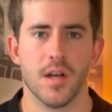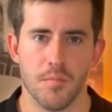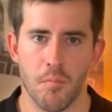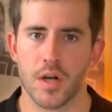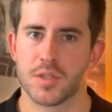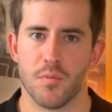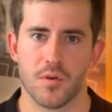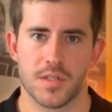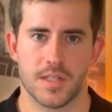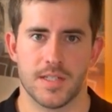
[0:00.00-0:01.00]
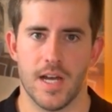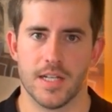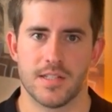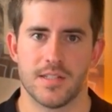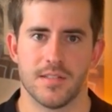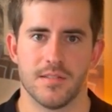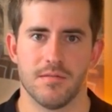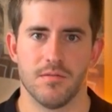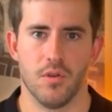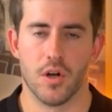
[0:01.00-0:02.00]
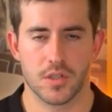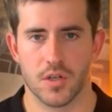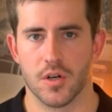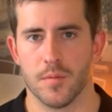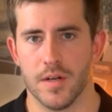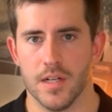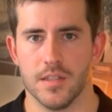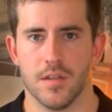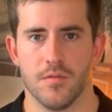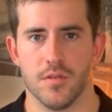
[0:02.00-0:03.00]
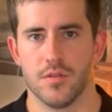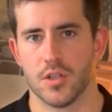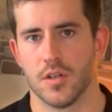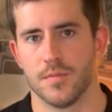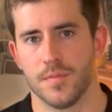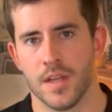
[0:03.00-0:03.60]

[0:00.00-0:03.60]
much more success long-term and into the future.